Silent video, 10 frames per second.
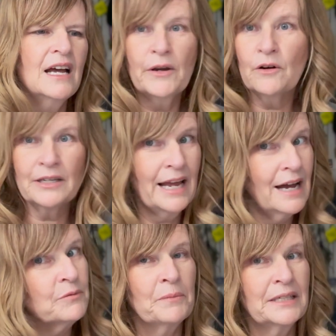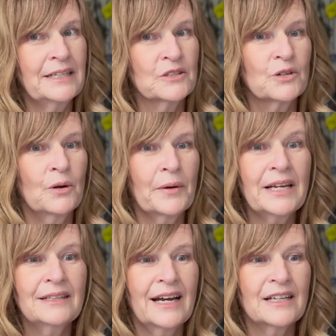We already have potatoes
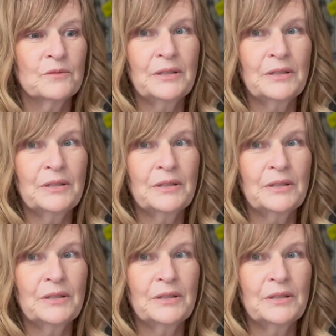growing that we